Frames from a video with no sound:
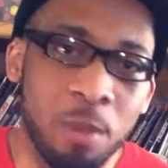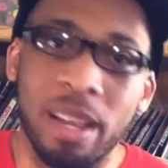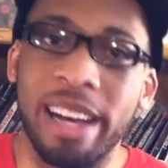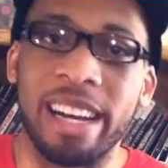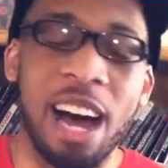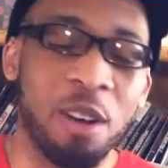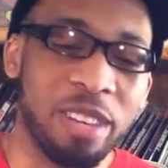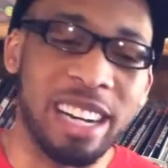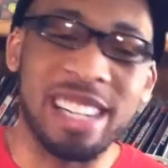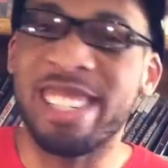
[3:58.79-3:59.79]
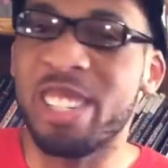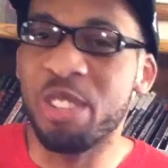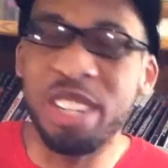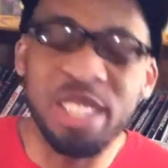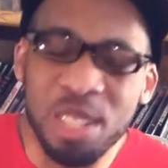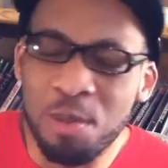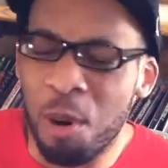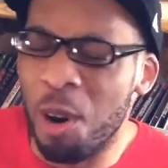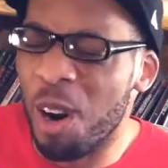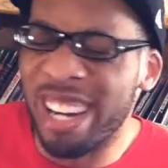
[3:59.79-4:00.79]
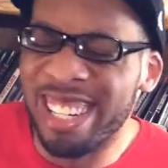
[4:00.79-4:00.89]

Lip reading: I'm like, I don't think I do this anymore.